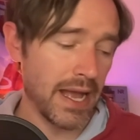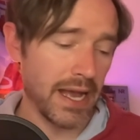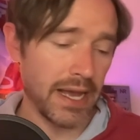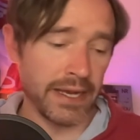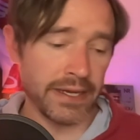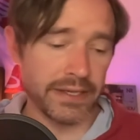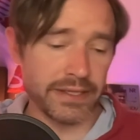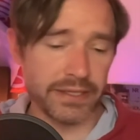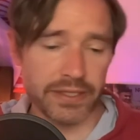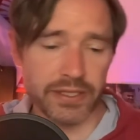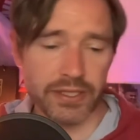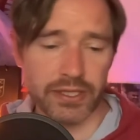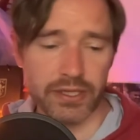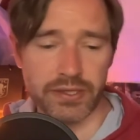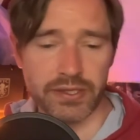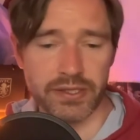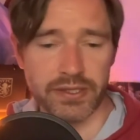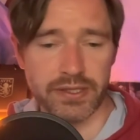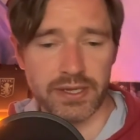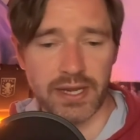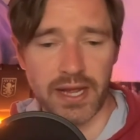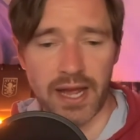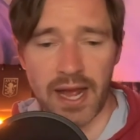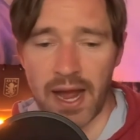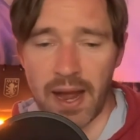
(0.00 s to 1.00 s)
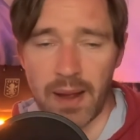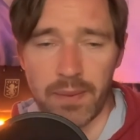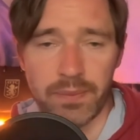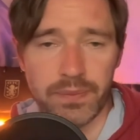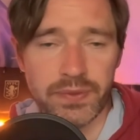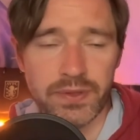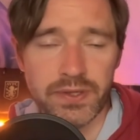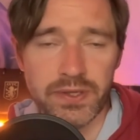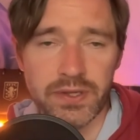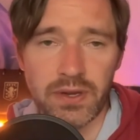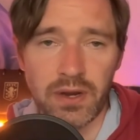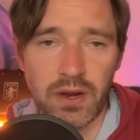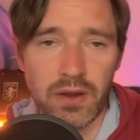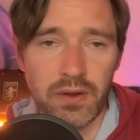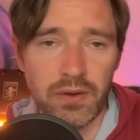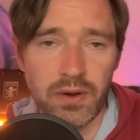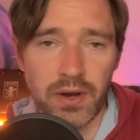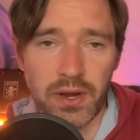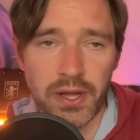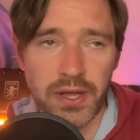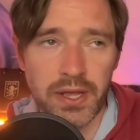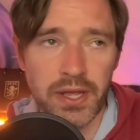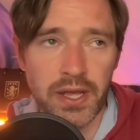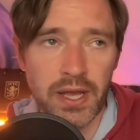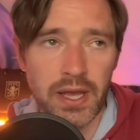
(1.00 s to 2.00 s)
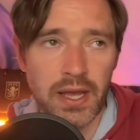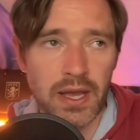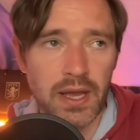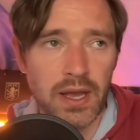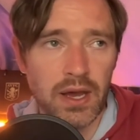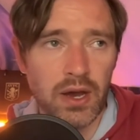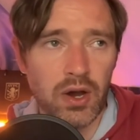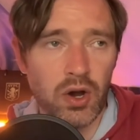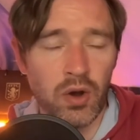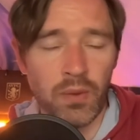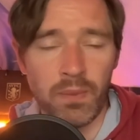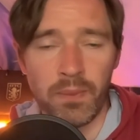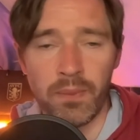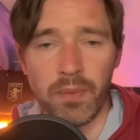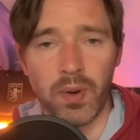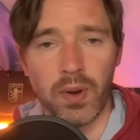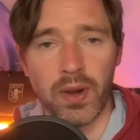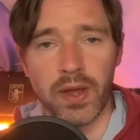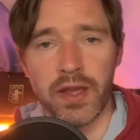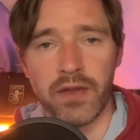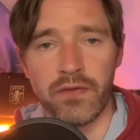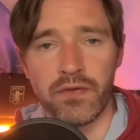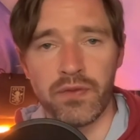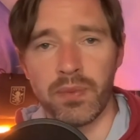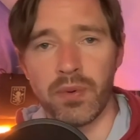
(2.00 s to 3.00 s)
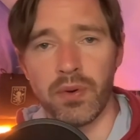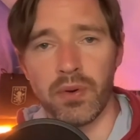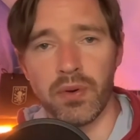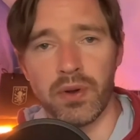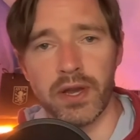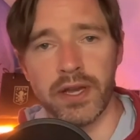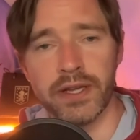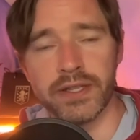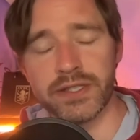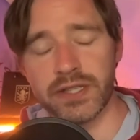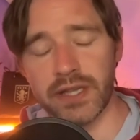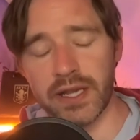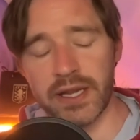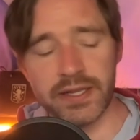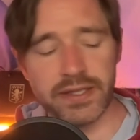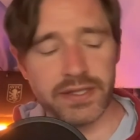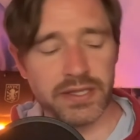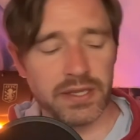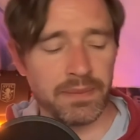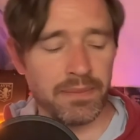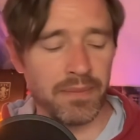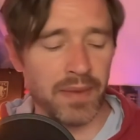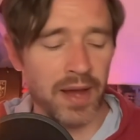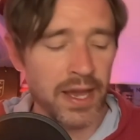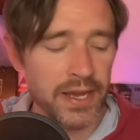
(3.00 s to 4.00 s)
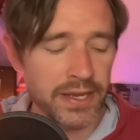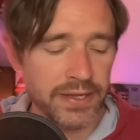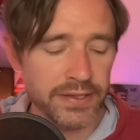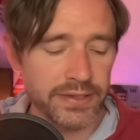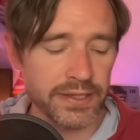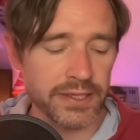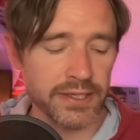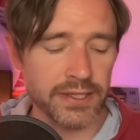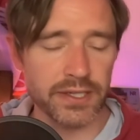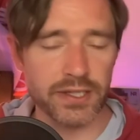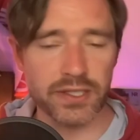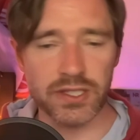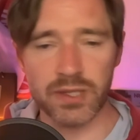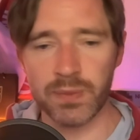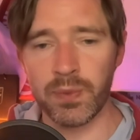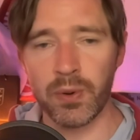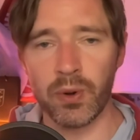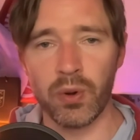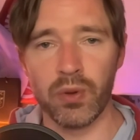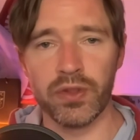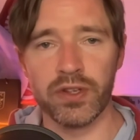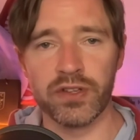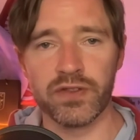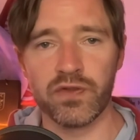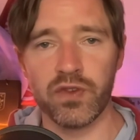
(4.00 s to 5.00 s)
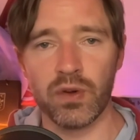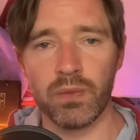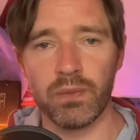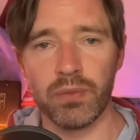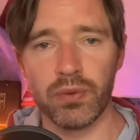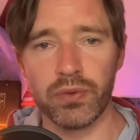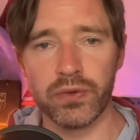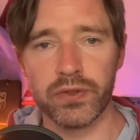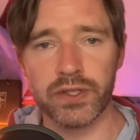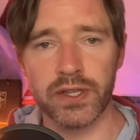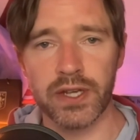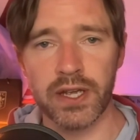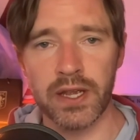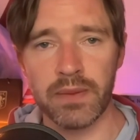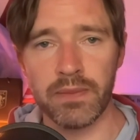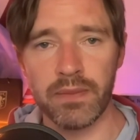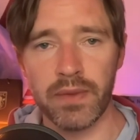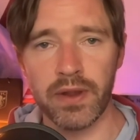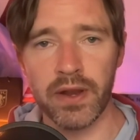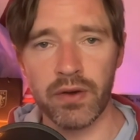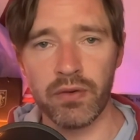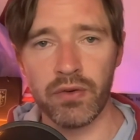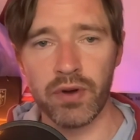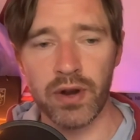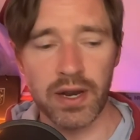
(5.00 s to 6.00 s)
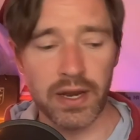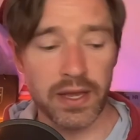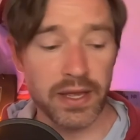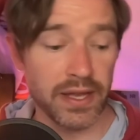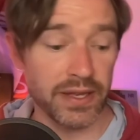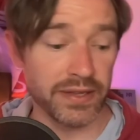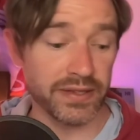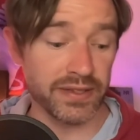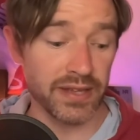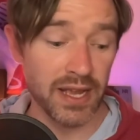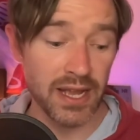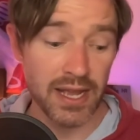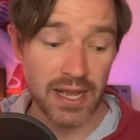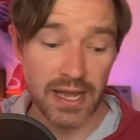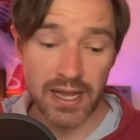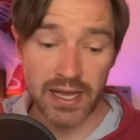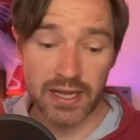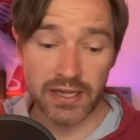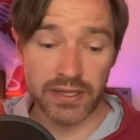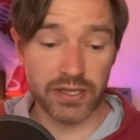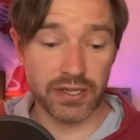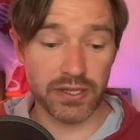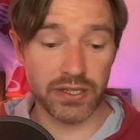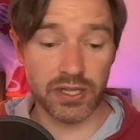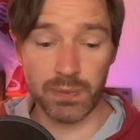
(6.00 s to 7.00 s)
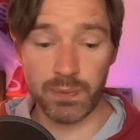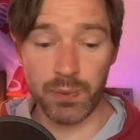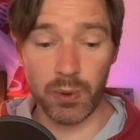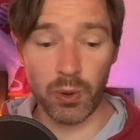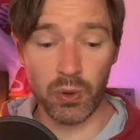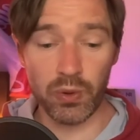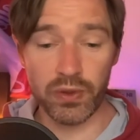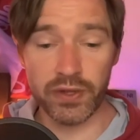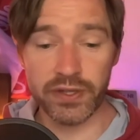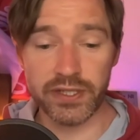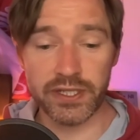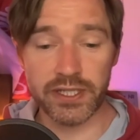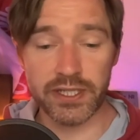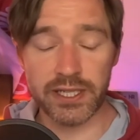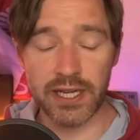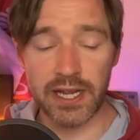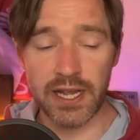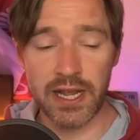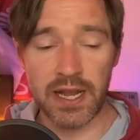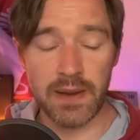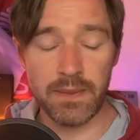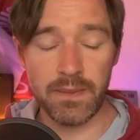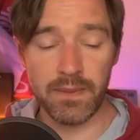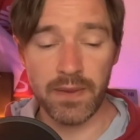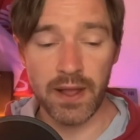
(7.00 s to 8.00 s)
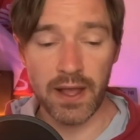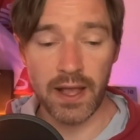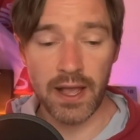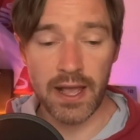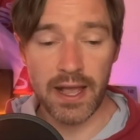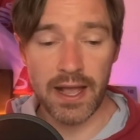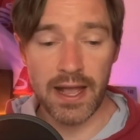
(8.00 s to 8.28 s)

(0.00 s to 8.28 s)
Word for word: It's just absolutely unbelievable. It's amazing to support this football team. It really is. To support this team...